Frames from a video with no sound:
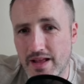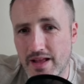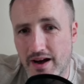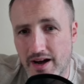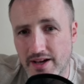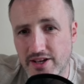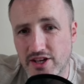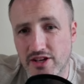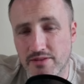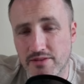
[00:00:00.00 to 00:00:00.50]

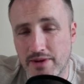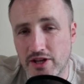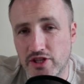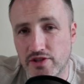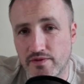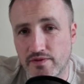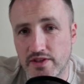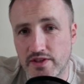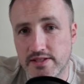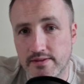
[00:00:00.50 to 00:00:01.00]
I could
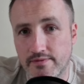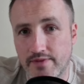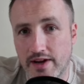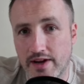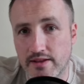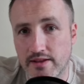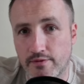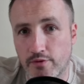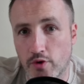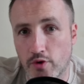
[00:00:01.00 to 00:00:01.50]
imagine Vincent
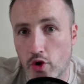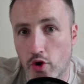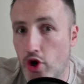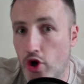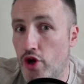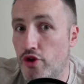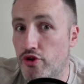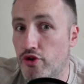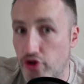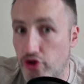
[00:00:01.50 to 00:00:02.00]
van der Voort
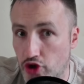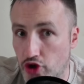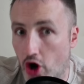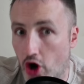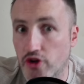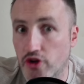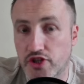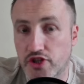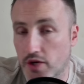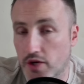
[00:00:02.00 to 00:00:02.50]

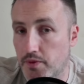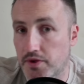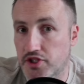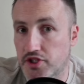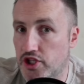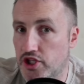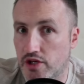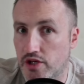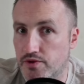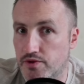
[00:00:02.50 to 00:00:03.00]
not going
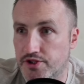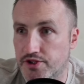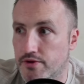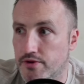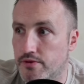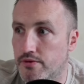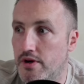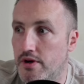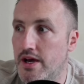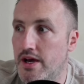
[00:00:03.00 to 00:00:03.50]
to Q
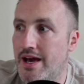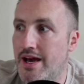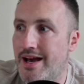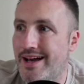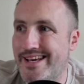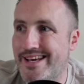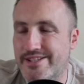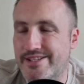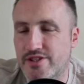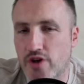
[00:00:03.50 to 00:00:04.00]
School.
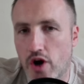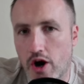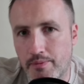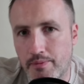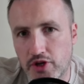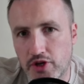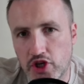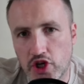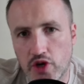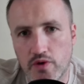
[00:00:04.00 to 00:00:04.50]
He's got
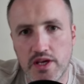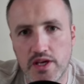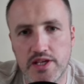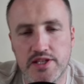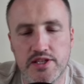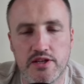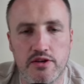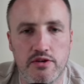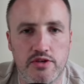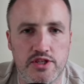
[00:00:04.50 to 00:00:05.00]
opportunities
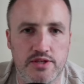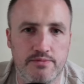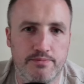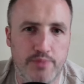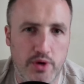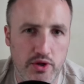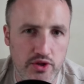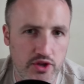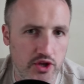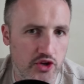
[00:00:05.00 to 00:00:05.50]
to do some
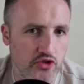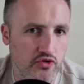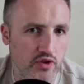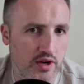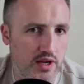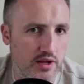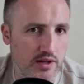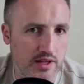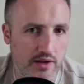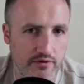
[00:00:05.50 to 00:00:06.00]

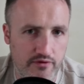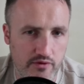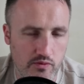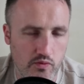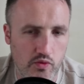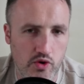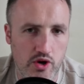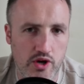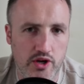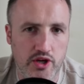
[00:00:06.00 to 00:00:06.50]
punditry and different
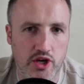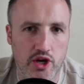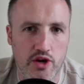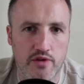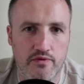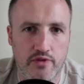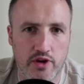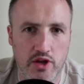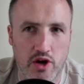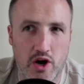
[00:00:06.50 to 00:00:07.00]
work
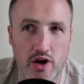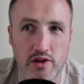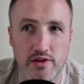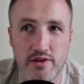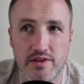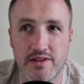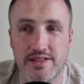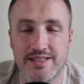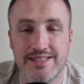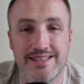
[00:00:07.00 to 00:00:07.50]
over in
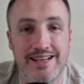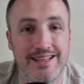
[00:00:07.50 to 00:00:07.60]
Holland. He's had